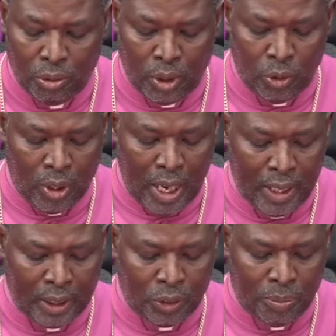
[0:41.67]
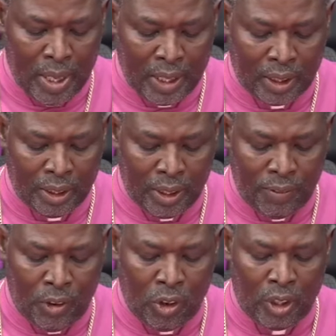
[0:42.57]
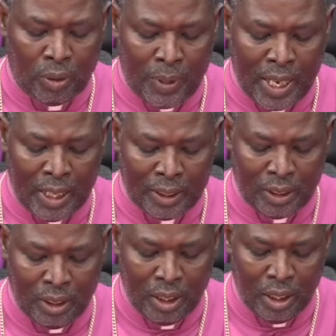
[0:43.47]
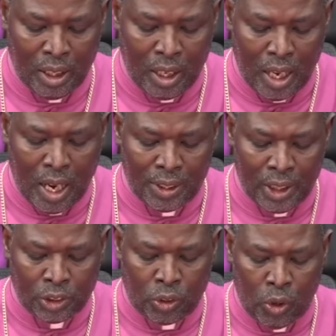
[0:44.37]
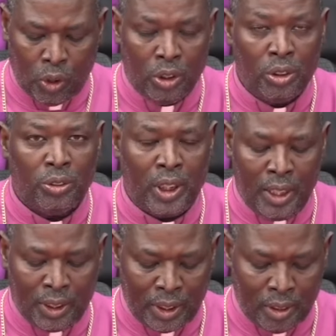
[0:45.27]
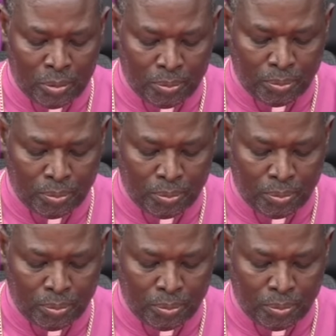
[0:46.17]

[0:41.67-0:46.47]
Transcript: we would like to make the following prayers and this call to the nation.